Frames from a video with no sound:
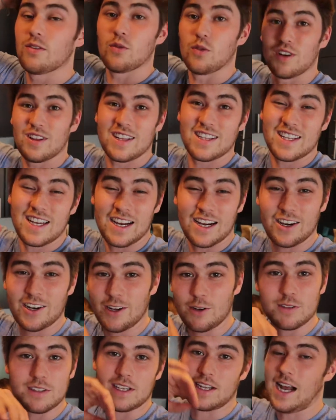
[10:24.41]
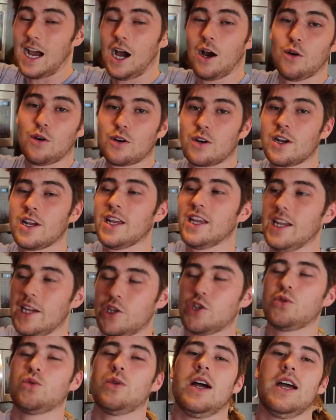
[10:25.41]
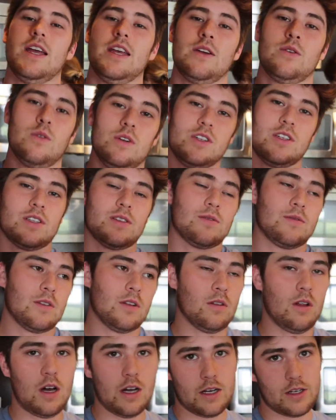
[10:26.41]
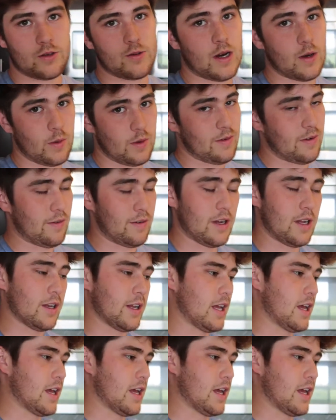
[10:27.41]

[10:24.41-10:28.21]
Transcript: Really tired. It was an hour each way, which is the longest ride we've ever done